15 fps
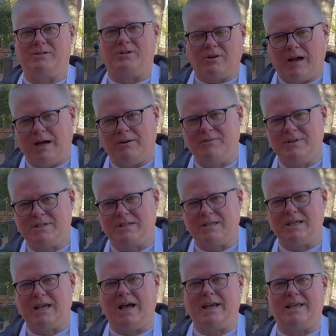So
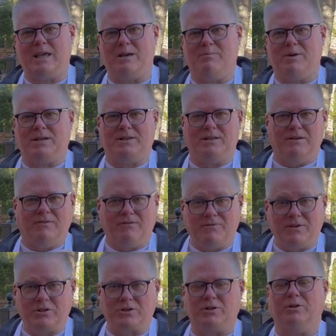obviously I can't make the
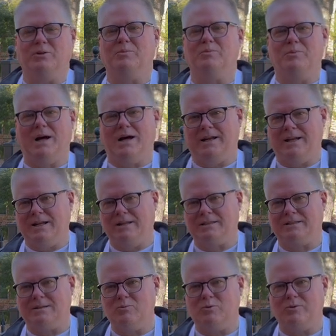official pane
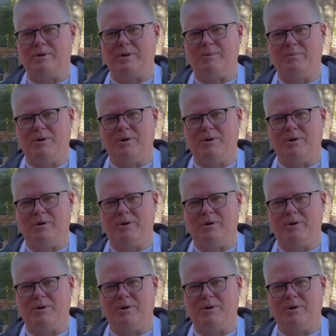d'Altamura,